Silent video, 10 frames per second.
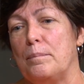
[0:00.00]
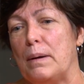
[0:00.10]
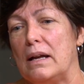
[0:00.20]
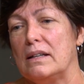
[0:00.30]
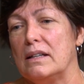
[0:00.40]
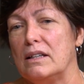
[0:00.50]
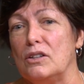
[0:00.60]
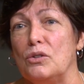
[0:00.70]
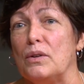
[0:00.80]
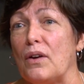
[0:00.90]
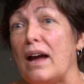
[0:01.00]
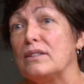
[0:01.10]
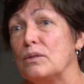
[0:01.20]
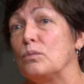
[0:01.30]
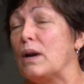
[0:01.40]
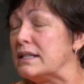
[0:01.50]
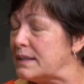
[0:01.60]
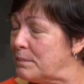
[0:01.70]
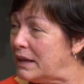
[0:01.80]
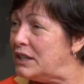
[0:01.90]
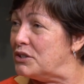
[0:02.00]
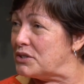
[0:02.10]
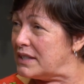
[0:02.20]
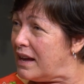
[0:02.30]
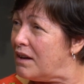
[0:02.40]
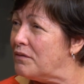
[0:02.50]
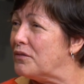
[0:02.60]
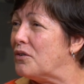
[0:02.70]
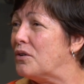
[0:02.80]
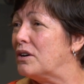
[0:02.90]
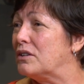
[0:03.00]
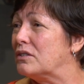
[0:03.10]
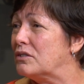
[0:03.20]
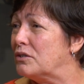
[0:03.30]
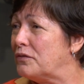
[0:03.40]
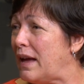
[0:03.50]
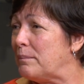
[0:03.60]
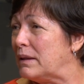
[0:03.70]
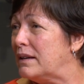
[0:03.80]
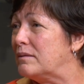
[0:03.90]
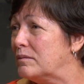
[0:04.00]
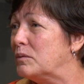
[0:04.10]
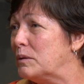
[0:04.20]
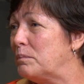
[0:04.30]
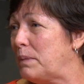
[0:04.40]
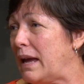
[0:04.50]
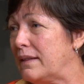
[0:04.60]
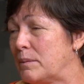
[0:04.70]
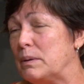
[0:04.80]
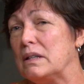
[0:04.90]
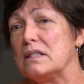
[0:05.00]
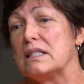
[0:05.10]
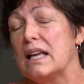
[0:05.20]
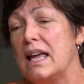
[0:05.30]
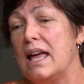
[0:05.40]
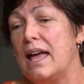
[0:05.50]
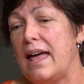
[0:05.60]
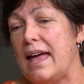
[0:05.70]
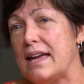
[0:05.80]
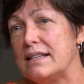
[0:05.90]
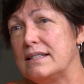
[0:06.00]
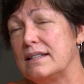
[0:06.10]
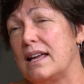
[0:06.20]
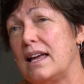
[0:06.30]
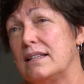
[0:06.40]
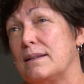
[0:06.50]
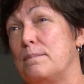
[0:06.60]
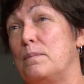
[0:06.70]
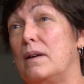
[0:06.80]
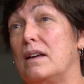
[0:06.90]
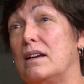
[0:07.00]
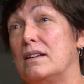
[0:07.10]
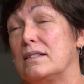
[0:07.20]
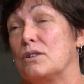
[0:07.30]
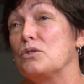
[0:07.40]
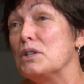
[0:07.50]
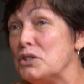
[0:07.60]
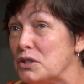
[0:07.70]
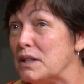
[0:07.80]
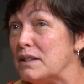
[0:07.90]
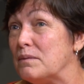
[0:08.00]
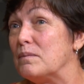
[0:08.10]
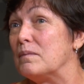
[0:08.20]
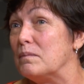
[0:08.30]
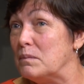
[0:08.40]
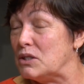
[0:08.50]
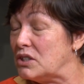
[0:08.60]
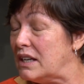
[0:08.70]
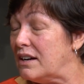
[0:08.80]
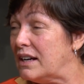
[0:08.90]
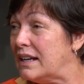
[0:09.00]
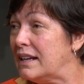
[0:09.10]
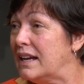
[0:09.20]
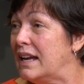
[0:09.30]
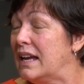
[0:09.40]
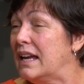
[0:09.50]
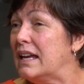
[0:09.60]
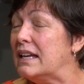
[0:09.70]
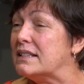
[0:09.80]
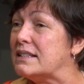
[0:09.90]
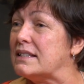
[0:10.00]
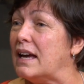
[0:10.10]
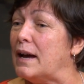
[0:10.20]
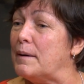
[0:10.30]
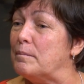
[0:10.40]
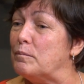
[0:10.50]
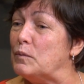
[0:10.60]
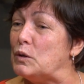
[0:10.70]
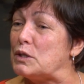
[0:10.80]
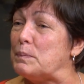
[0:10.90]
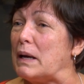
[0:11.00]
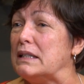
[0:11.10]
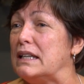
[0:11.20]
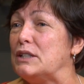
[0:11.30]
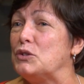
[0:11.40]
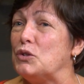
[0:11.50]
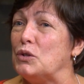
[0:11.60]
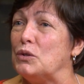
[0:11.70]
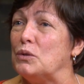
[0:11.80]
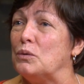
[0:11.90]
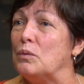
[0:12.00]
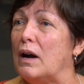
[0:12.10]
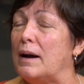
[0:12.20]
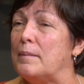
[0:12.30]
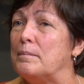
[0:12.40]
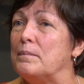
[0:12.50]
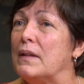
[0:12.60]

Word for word: but you either had to raise the money yourself, or your family would pay mm-hmm. the bills. Mm-hmm. And as a as a Christian missionary, it's um, you're expected to um,